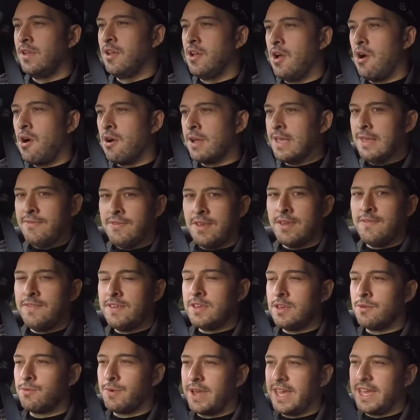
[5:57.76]
I'll give it a
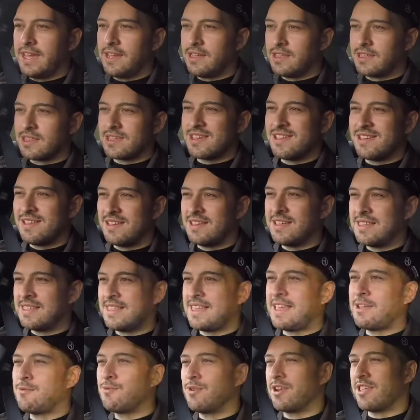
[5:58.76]
few weeks,
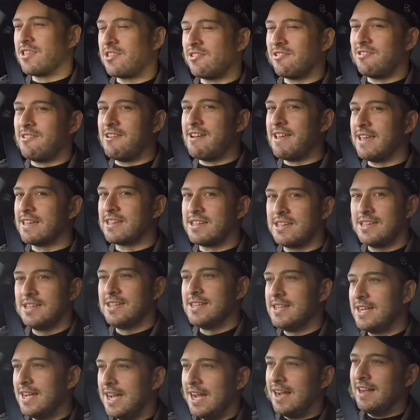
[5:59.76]
see what it's like,
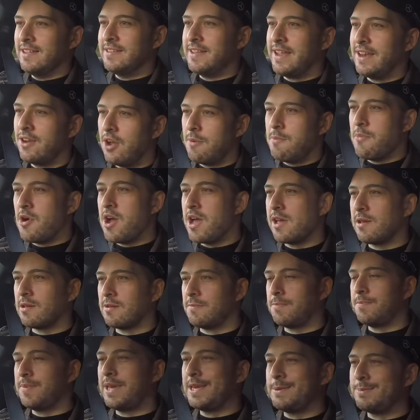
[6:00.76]
and then I might
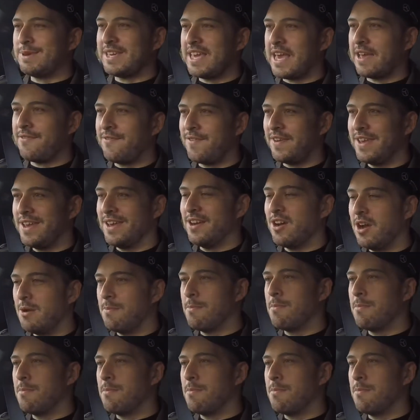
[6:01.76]
PPF it. I